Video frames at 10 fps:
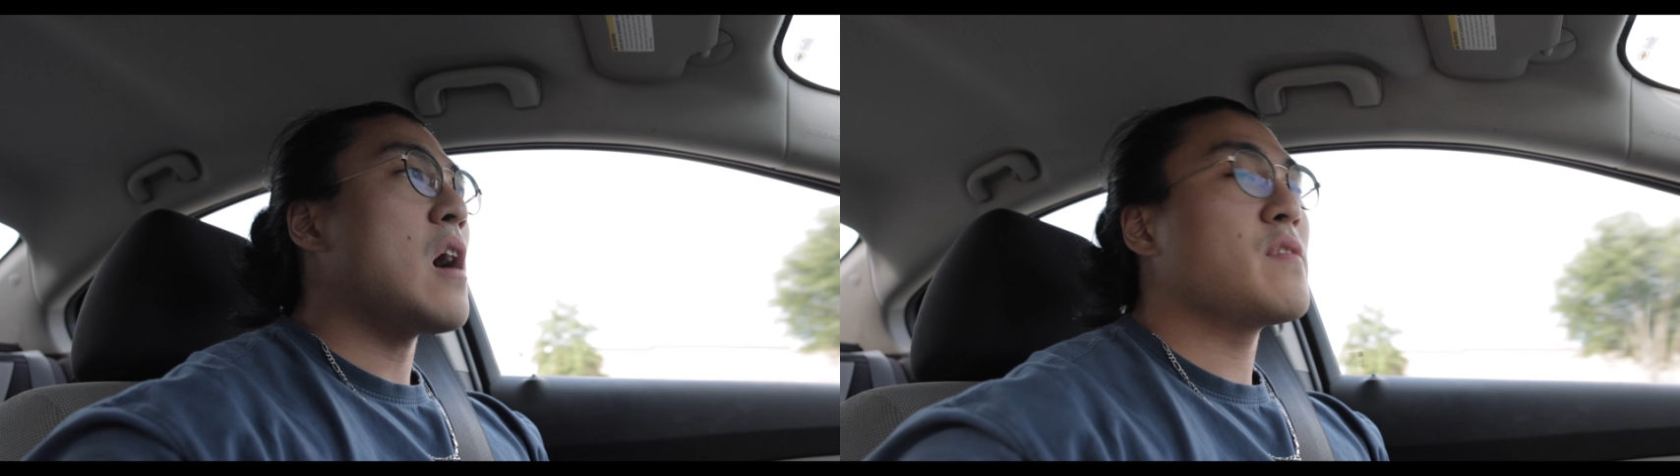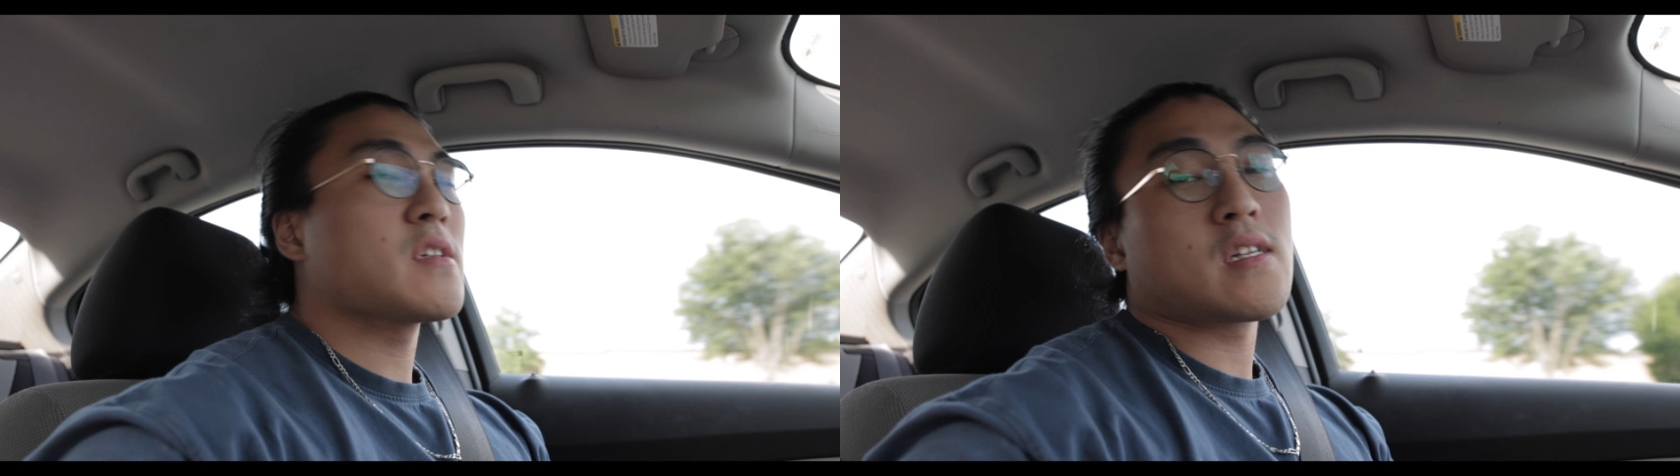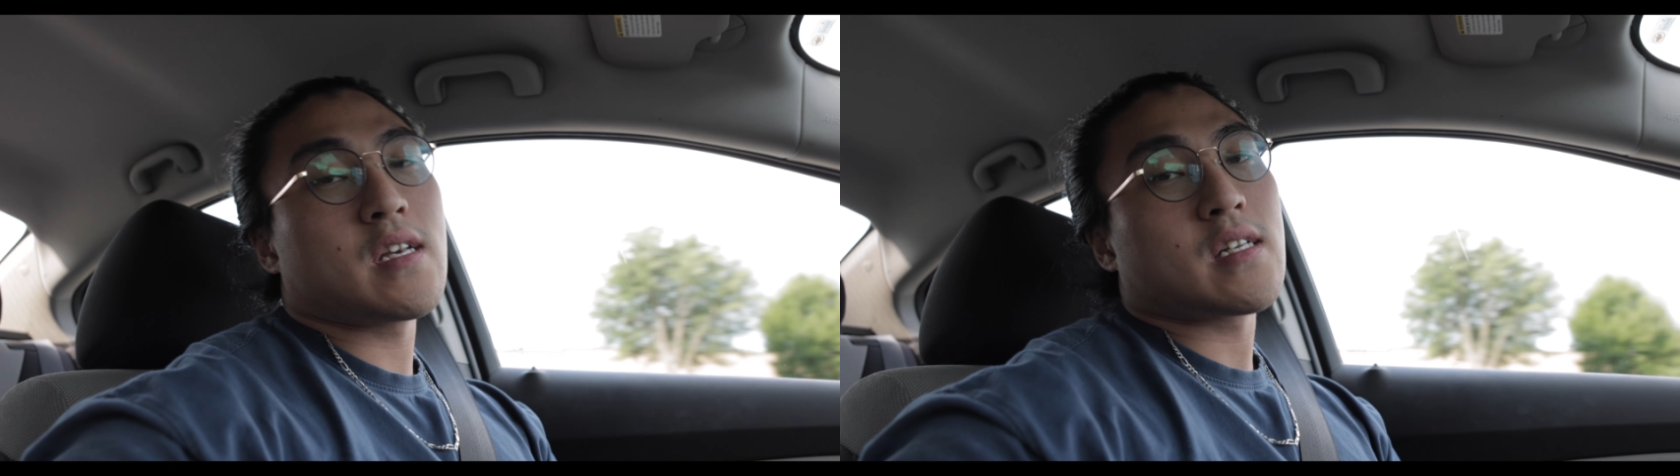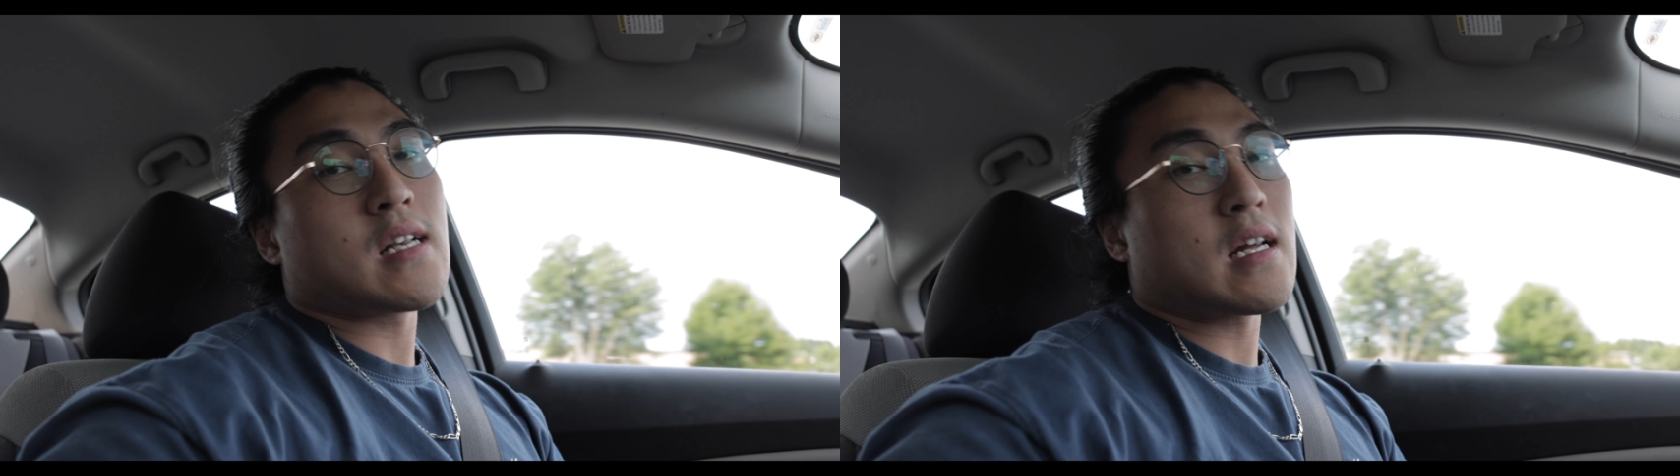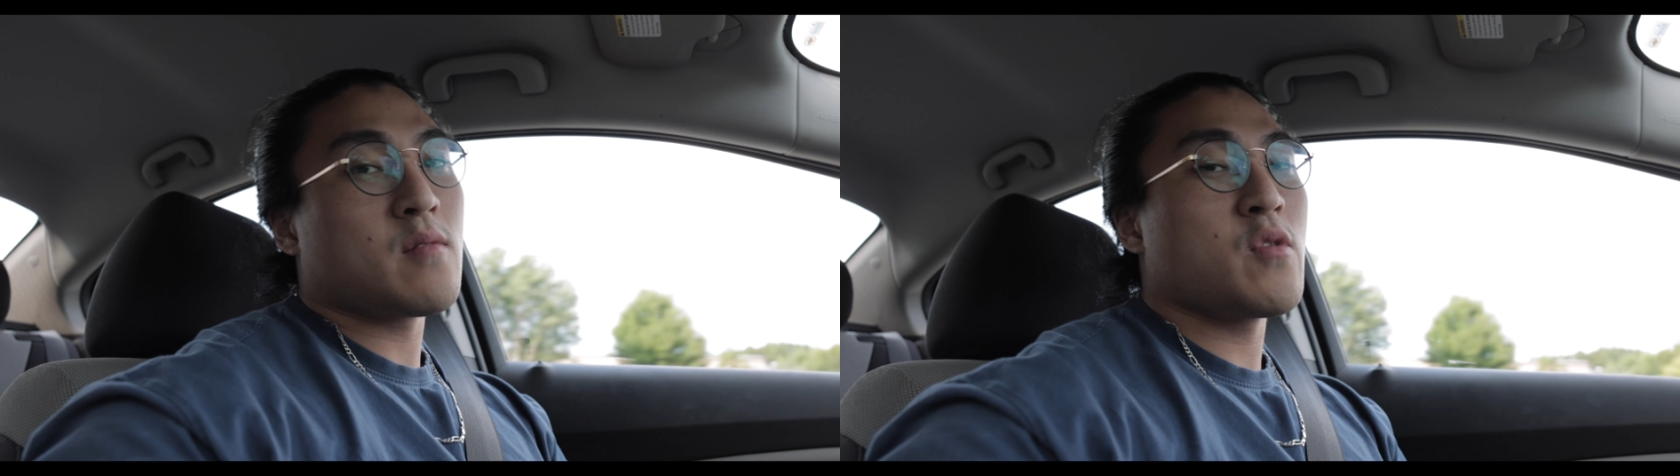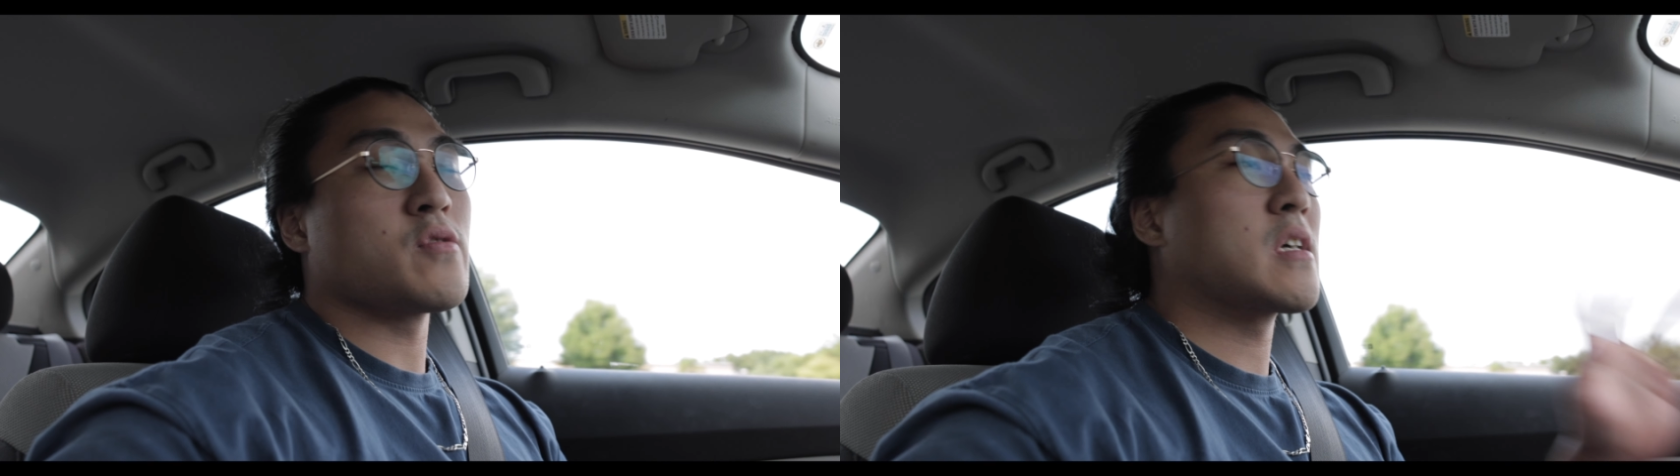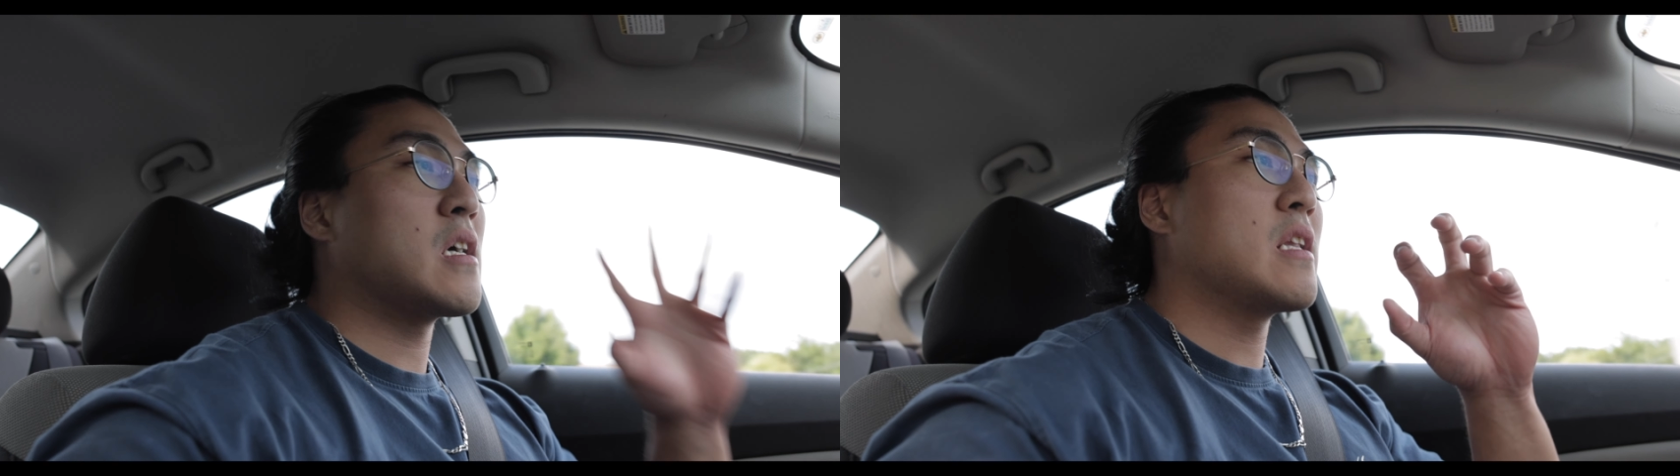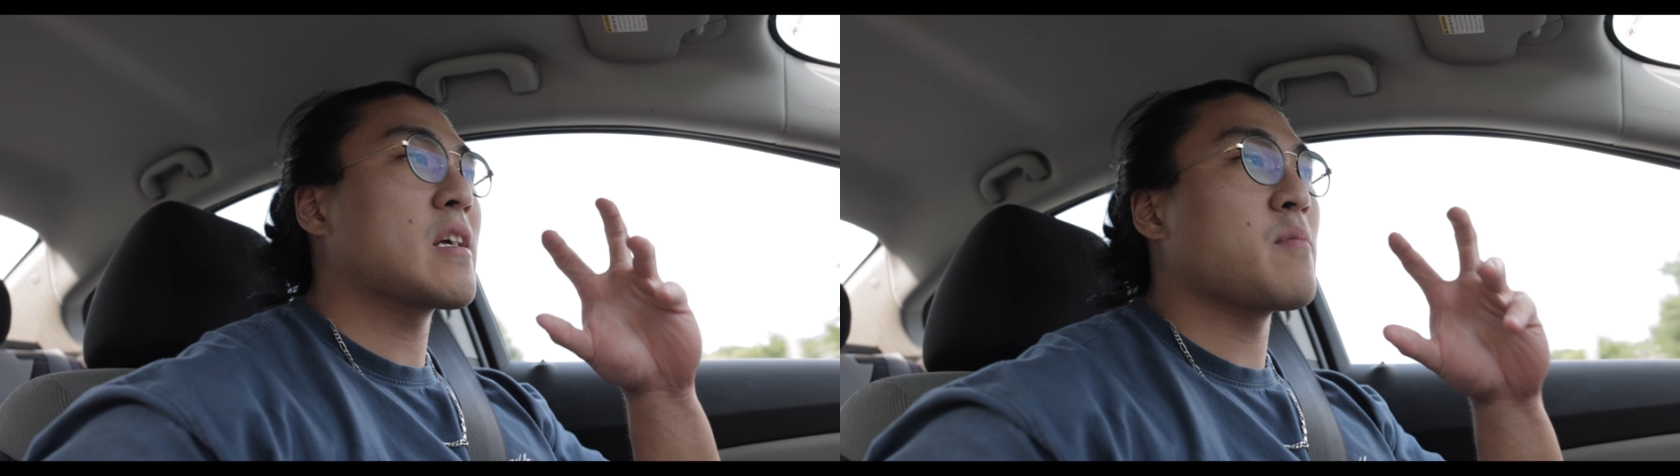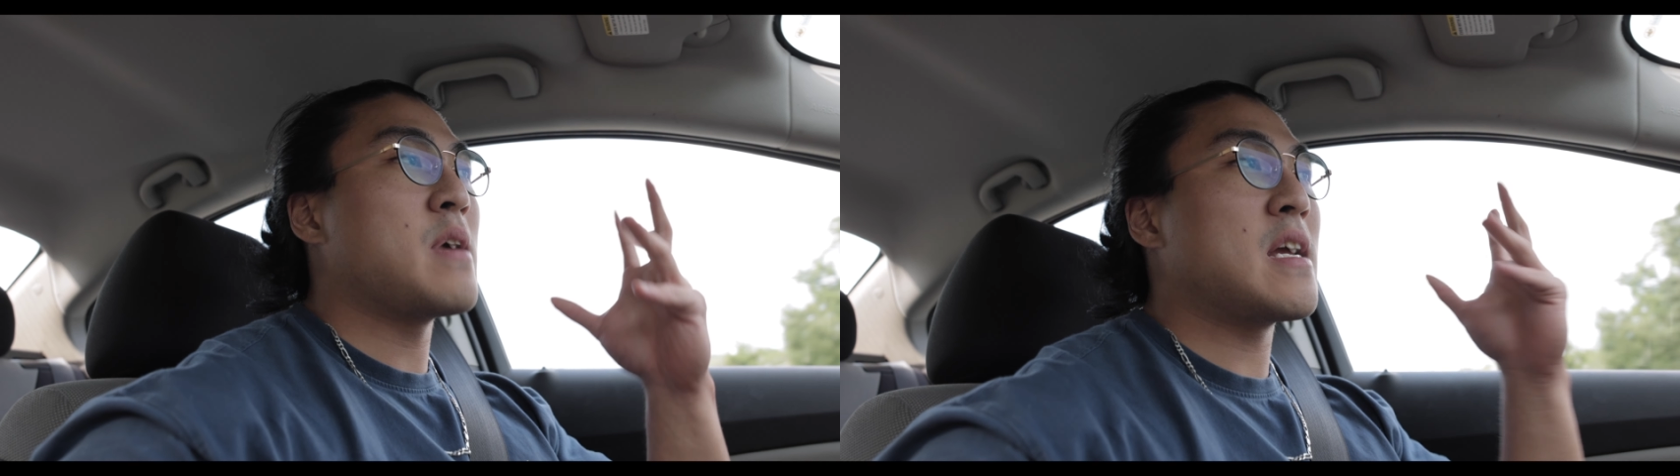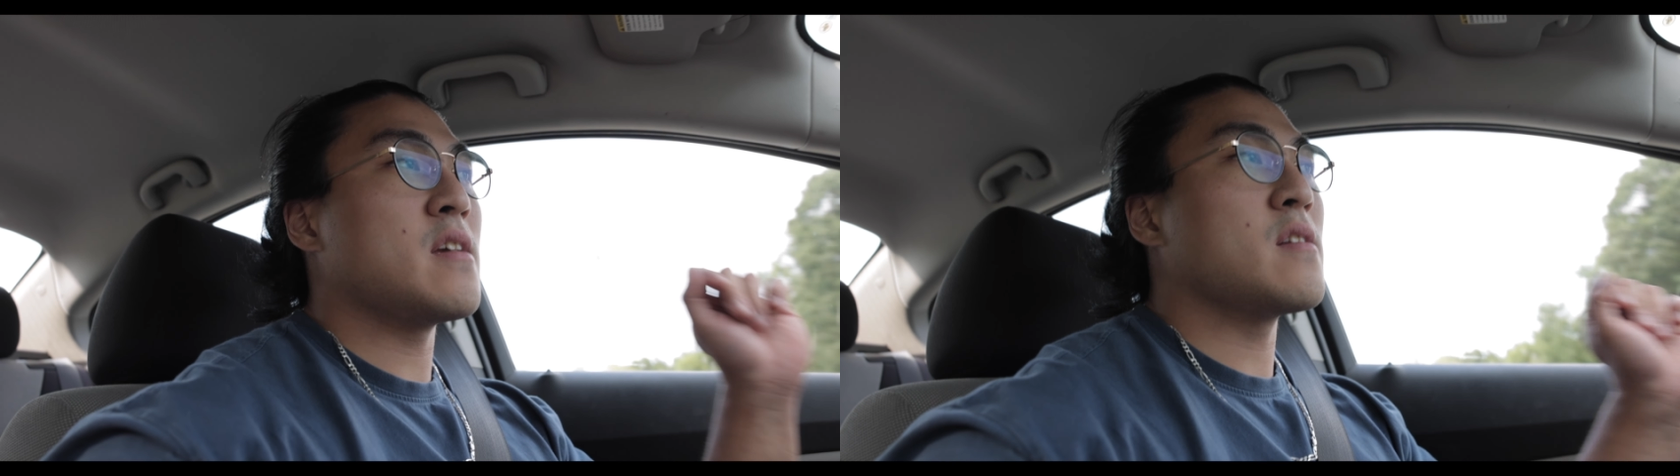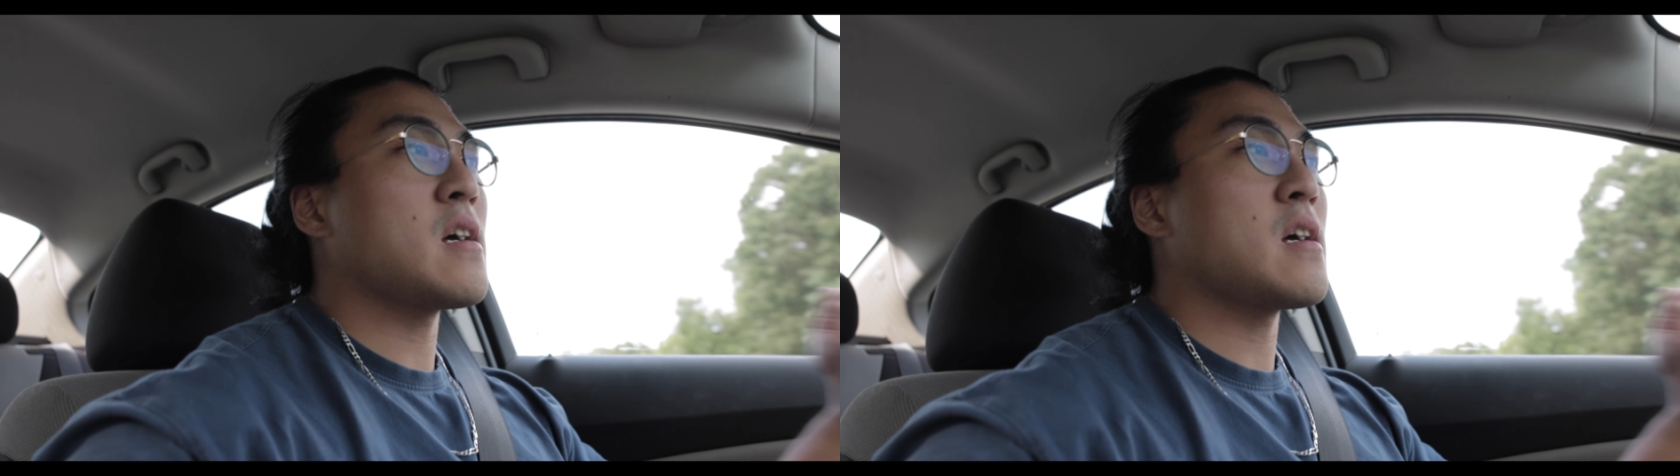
Obviously it's not the most clickbaity